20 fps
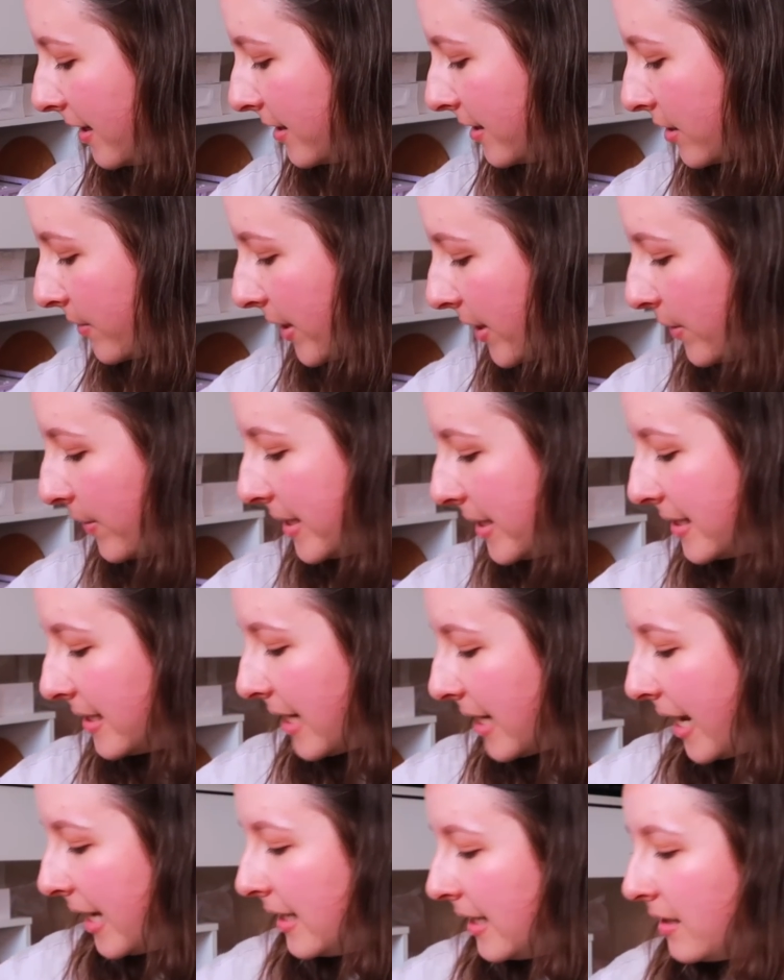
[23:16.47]
So I always
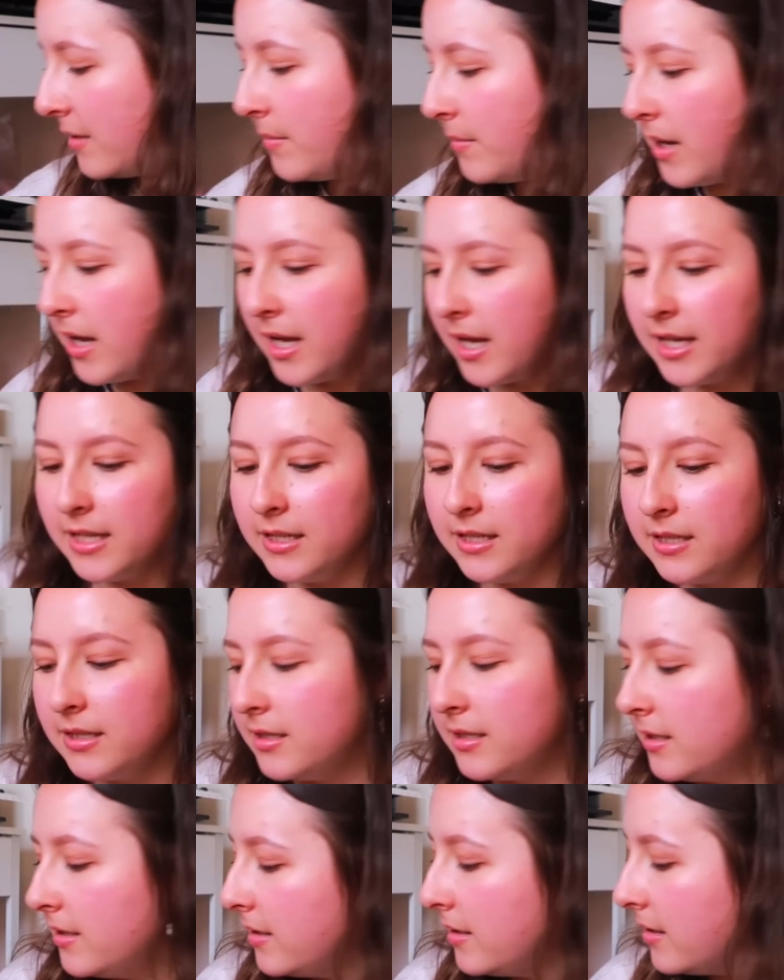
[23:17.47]
take my
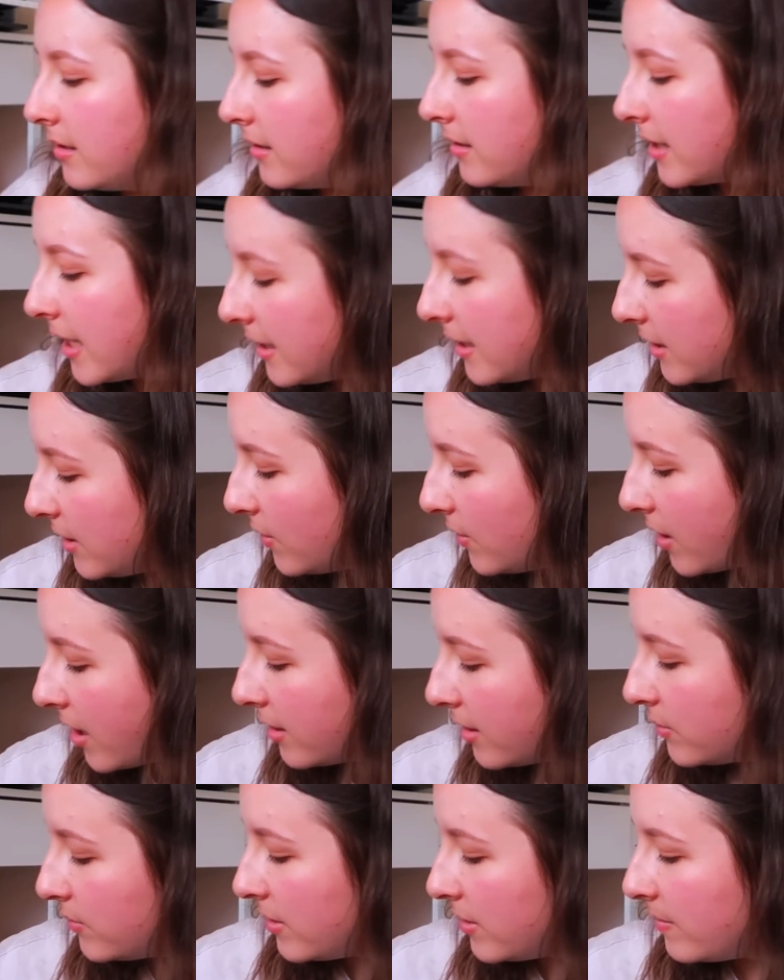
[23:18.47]
thank you
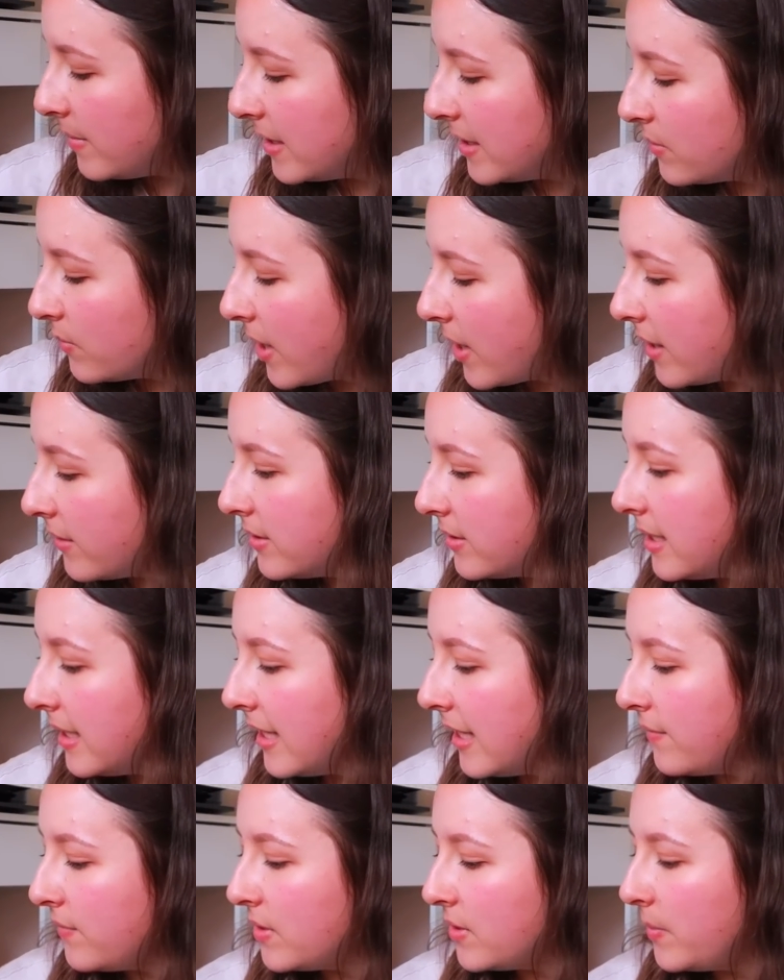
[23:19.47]
cards with me as well to
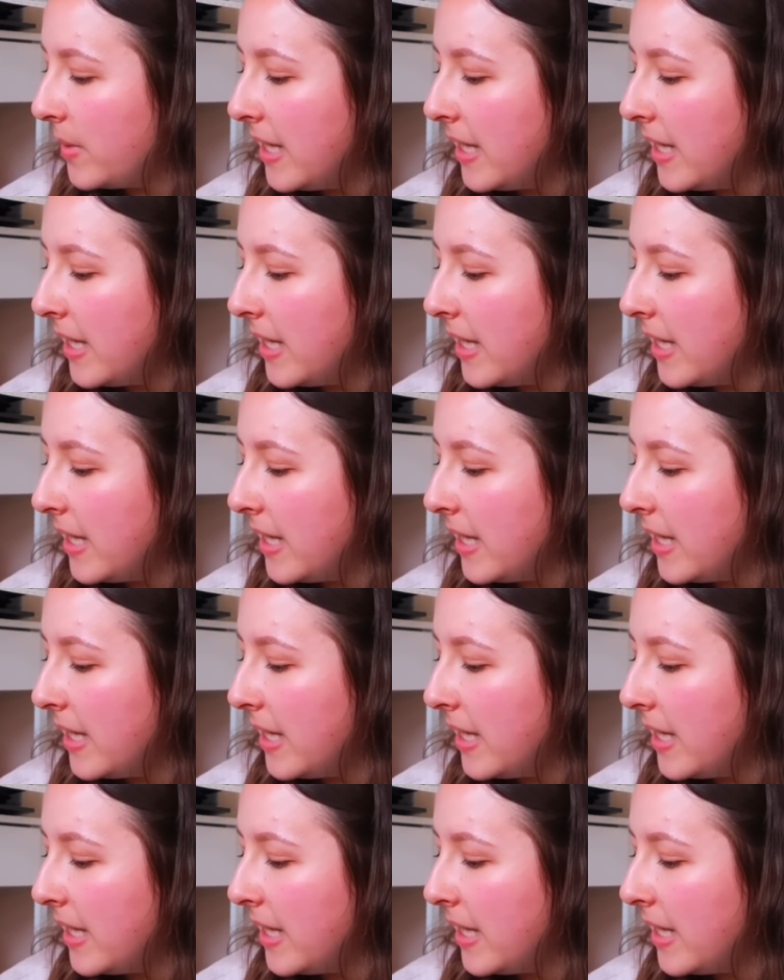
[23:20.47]
give to